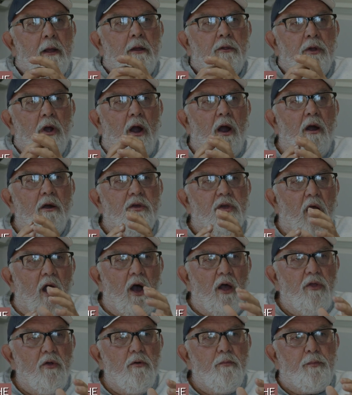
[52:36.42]
There are
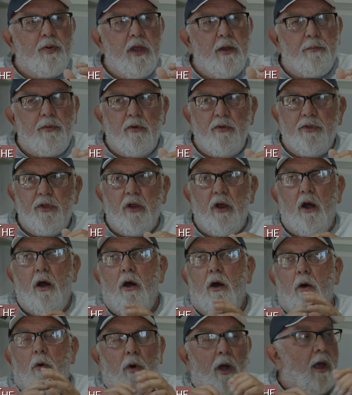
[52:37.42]
other people that
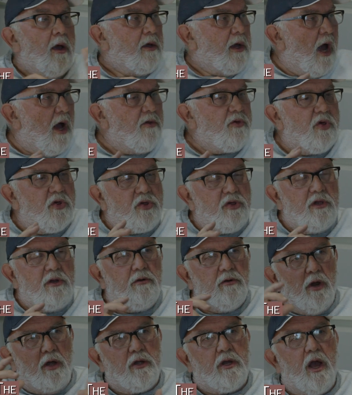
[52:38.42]
are conscious leader
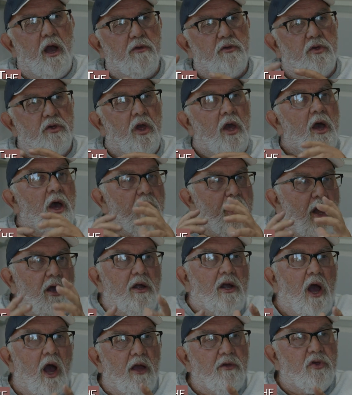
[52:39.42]
and unconscious. An
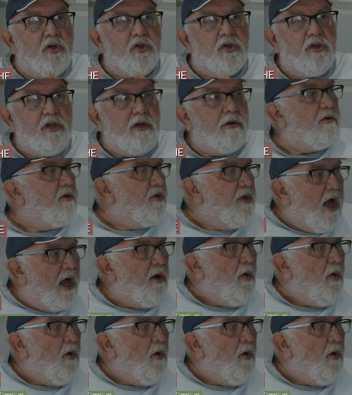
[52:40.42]
unconscious leader is not